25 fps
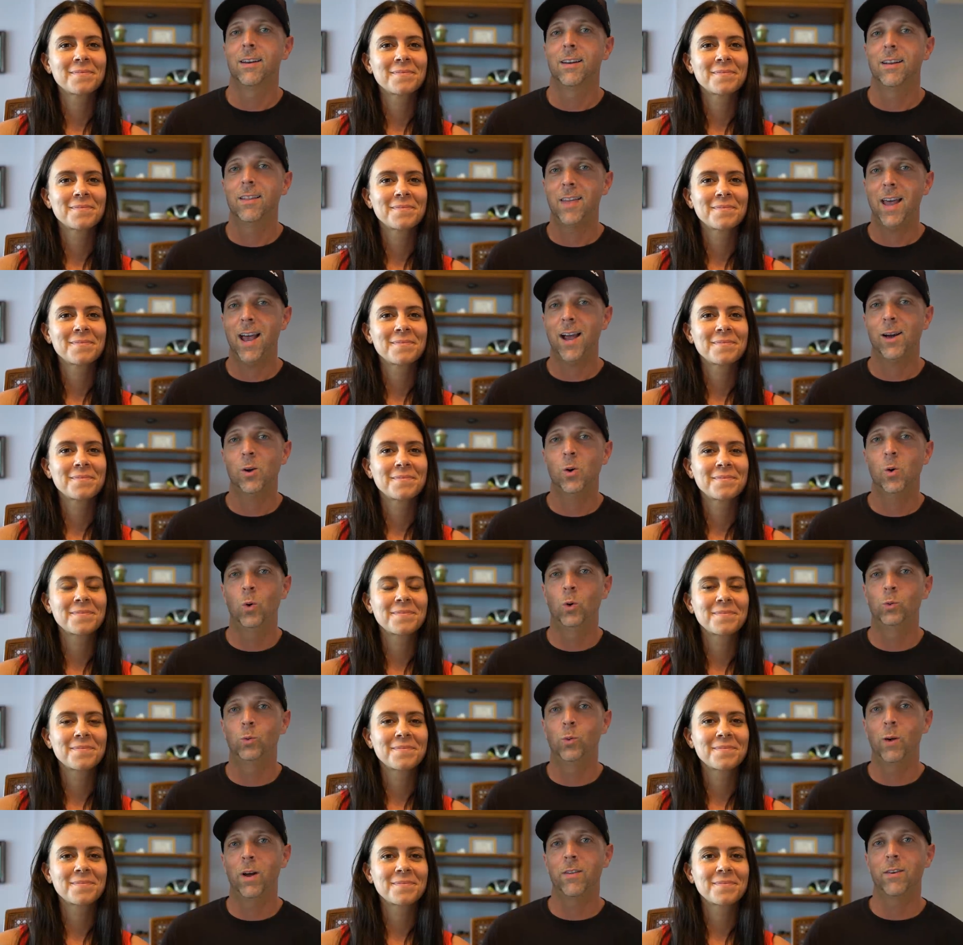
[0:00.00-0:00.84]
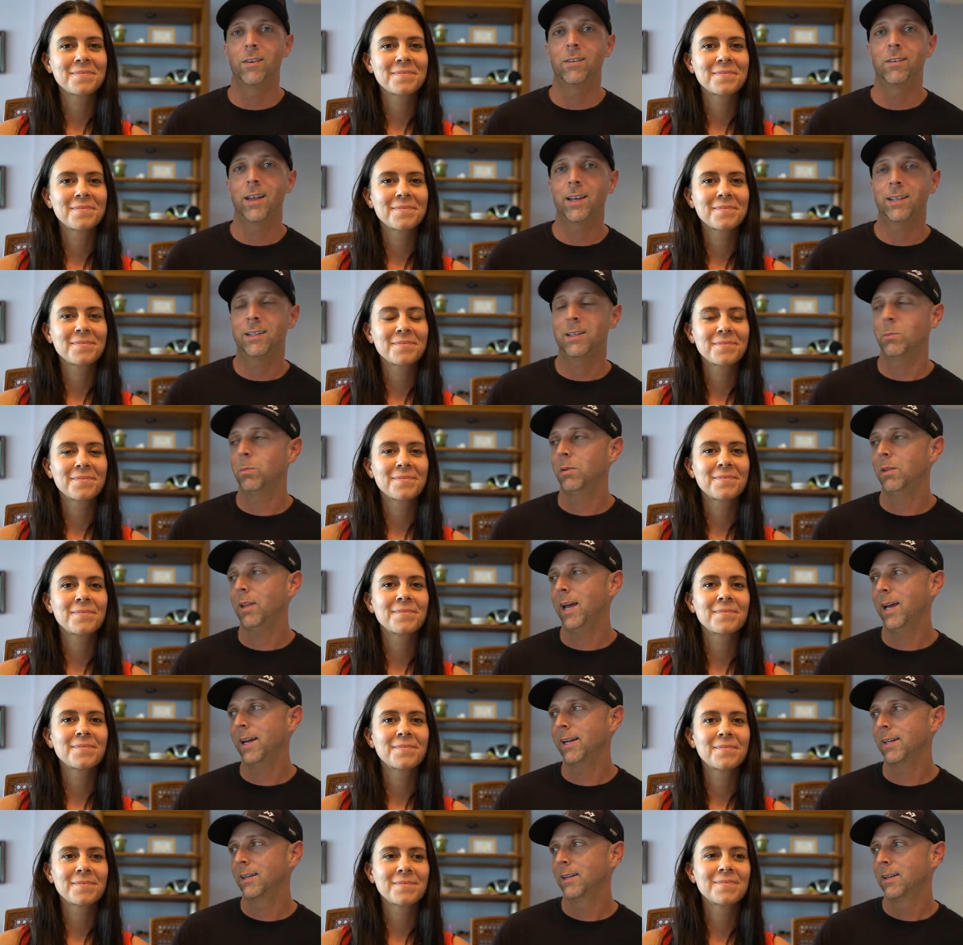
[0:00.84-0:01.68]
Speaker 1: that cold weather like the
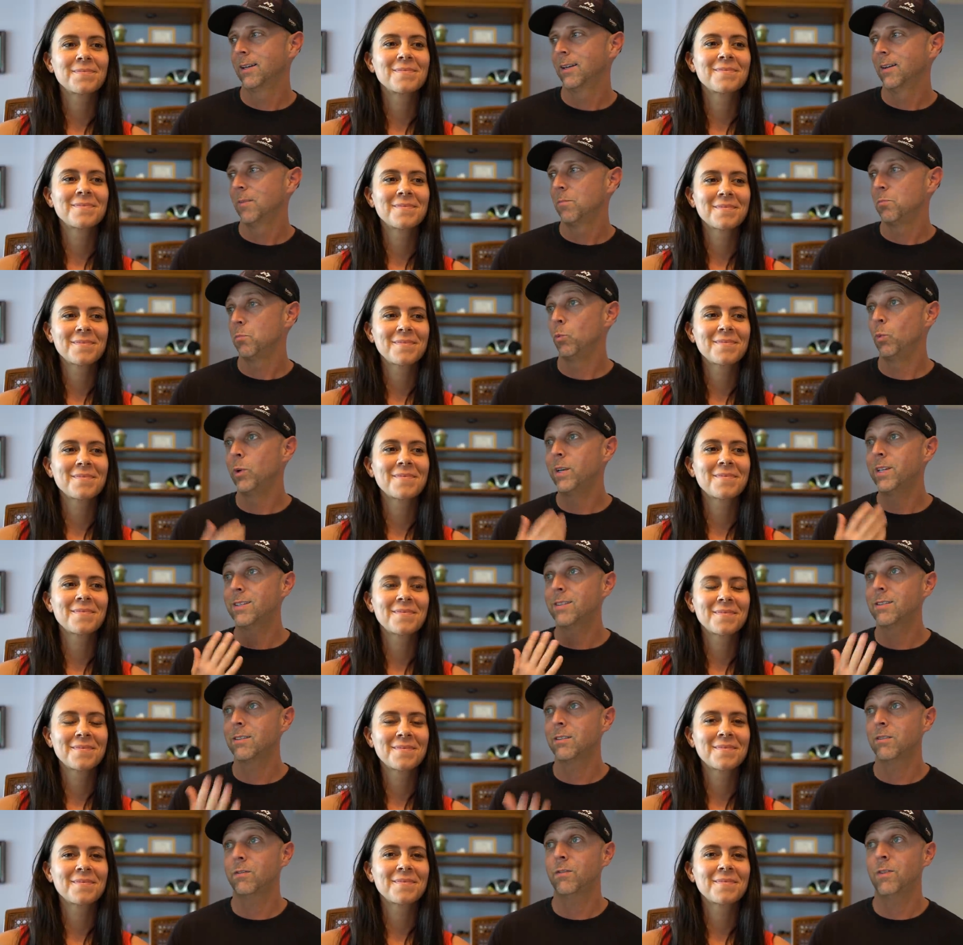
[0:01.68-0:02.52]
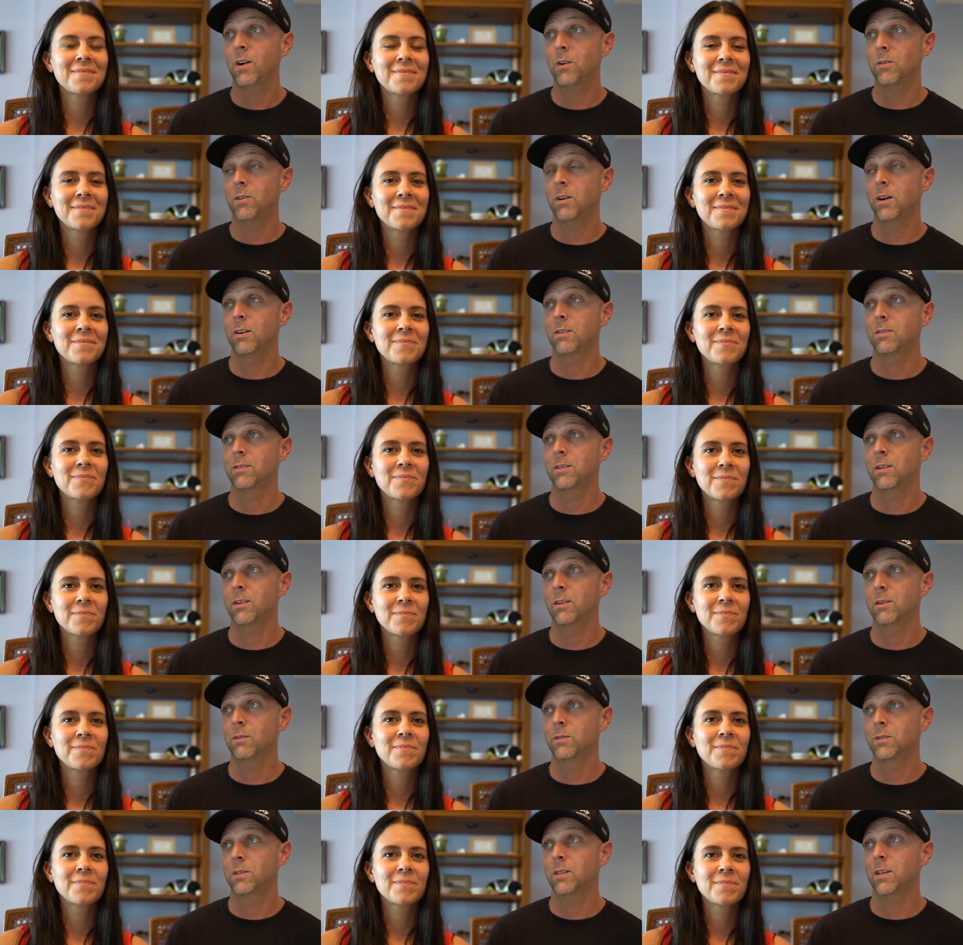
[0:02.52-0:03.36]
plague, we still found
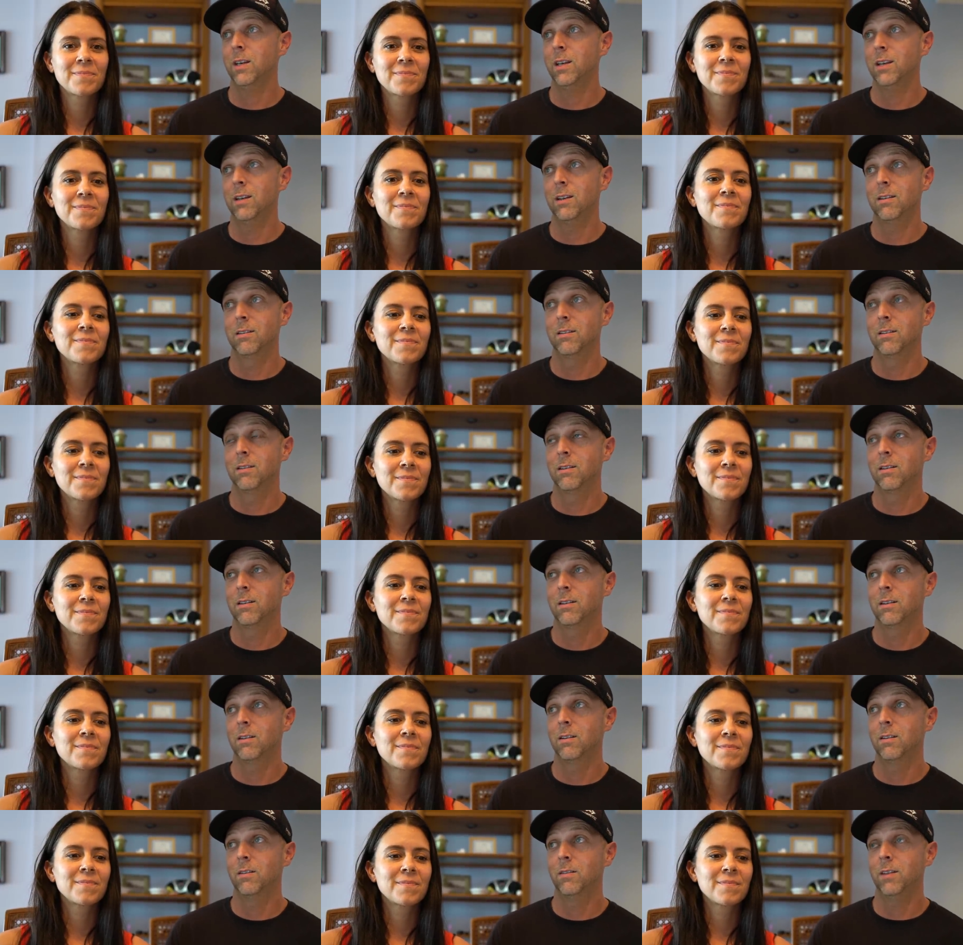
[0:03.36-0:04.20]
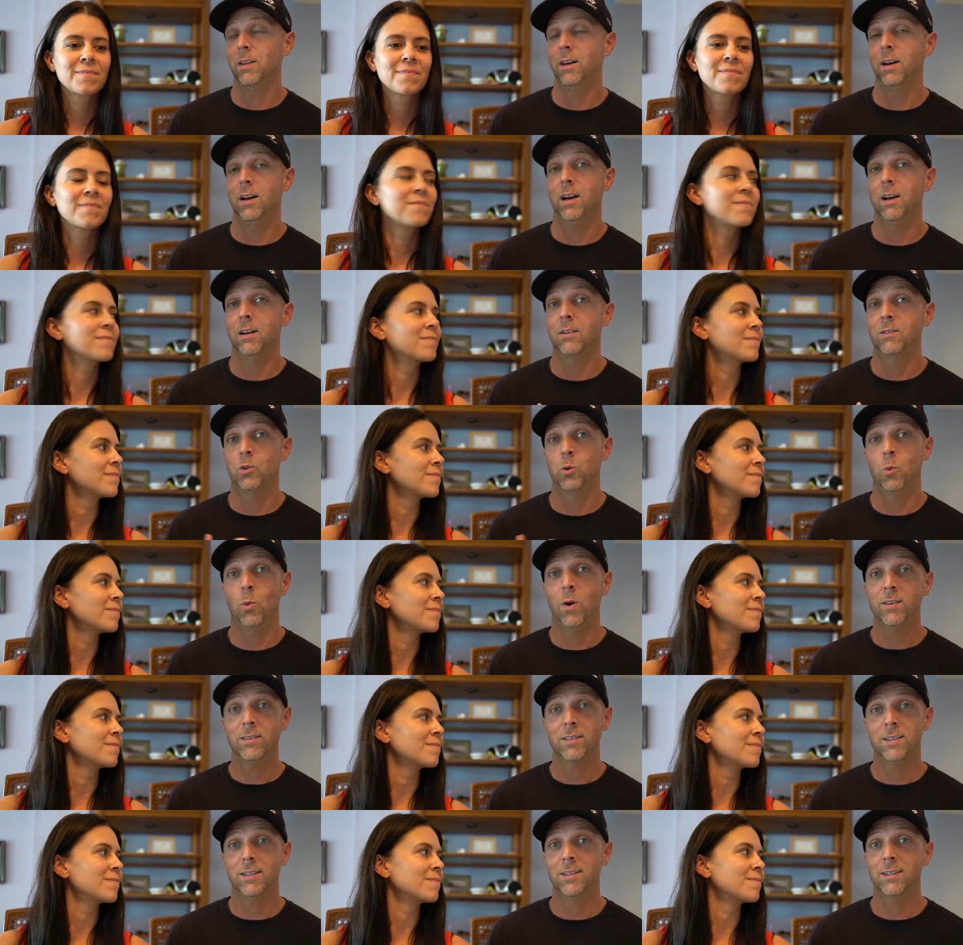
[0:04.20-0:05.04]
ourselves in the
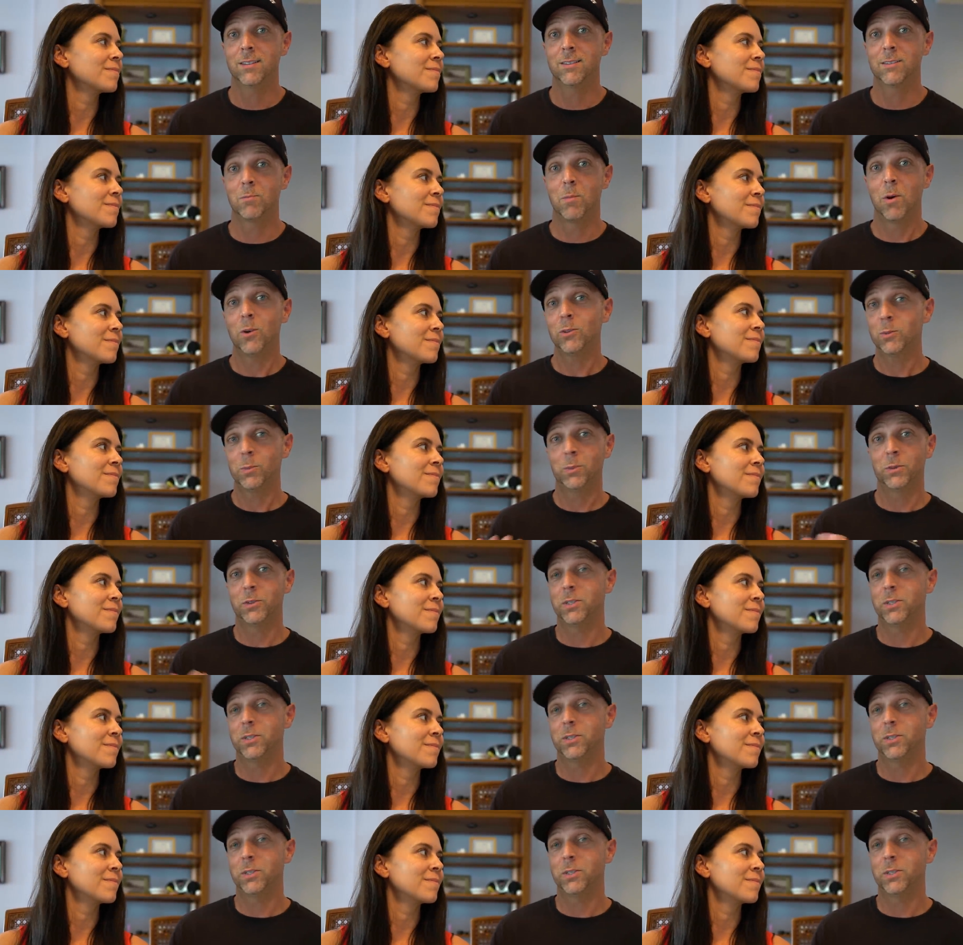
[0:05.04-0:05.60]
20s multiple